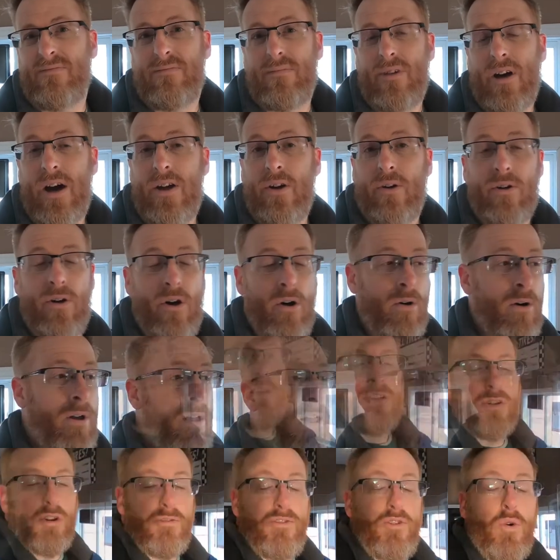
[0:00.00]
I don't know.
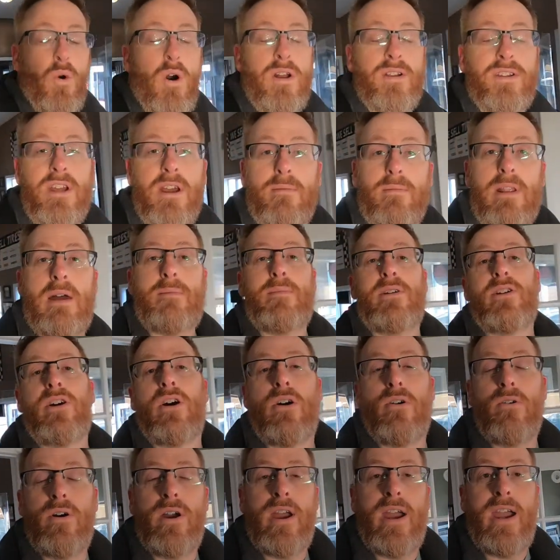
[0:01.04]
So if you want some, let me
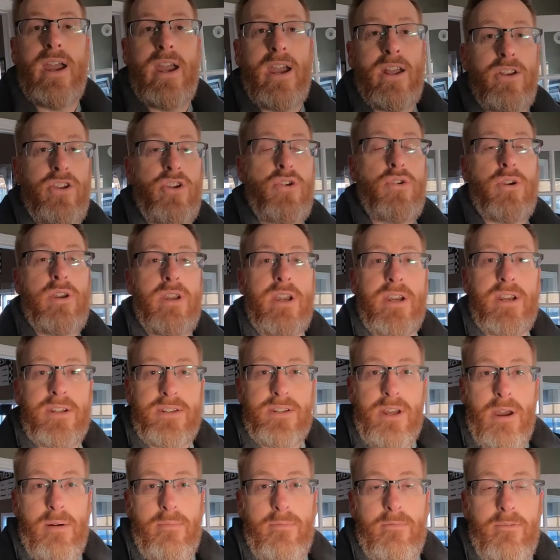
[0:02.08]
know, and you can get
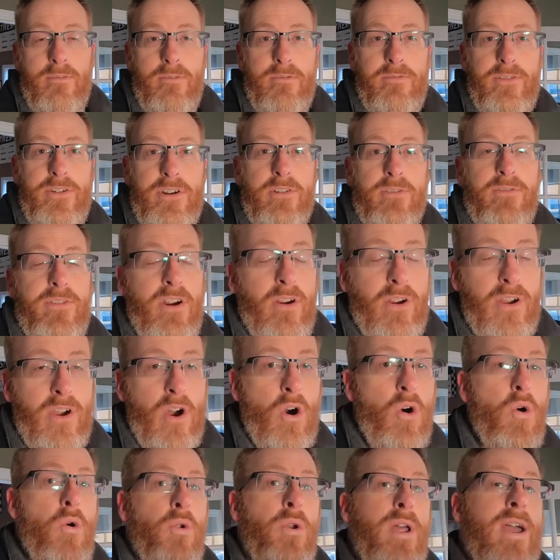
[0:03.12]
some for your very
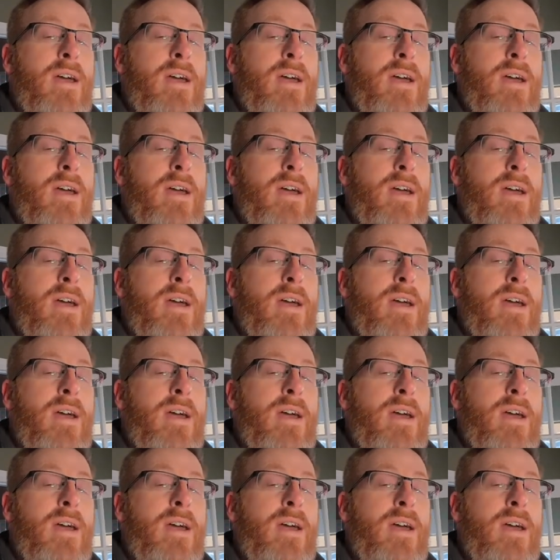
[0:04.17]
own.